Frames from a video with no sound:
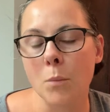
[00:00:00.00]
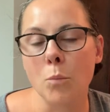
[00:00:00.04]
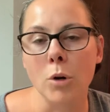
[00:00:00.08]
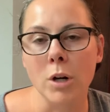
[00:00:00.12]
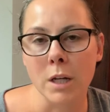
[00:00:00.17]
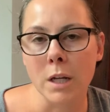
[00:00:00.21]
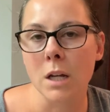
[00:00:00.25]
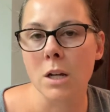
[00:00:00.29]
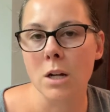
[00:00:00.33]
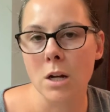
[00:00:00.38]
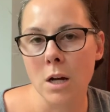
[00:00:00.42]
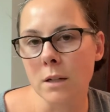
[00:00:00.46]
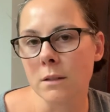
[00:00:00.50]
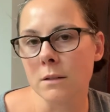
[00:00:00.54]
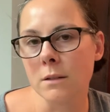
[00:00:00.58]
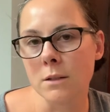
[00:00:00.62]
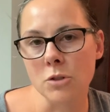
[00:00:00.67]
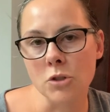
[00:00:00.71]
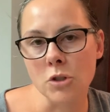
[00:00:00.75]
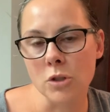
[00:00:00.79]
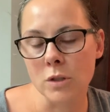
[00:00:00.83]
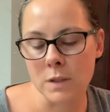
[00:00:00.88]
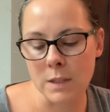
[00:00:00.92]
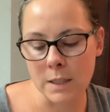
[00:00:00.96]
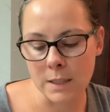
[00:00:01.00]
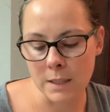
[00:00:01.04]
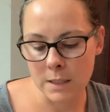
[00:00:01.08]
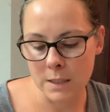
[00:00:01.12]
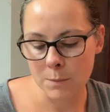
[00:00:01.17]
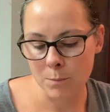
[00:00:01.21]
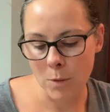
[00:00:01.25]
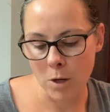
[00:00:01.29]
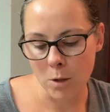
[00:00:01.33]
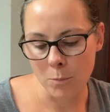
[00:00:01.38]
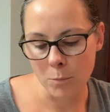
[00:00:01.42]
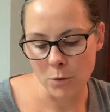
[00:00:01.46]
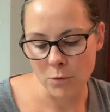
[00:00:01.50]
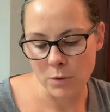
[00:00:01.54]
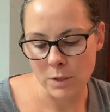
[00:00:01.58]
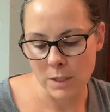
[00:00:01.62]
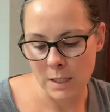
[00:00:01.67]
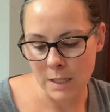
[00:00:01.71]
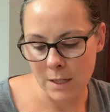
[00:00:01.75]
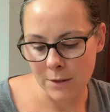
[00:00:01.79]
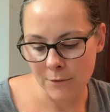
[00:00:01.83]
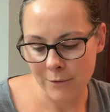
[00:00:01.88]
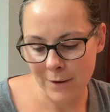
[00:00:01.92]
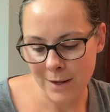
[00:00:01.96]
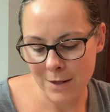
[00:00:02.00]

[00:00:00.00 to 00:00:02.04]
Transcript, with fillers: I'm working on. It's just like a small motif.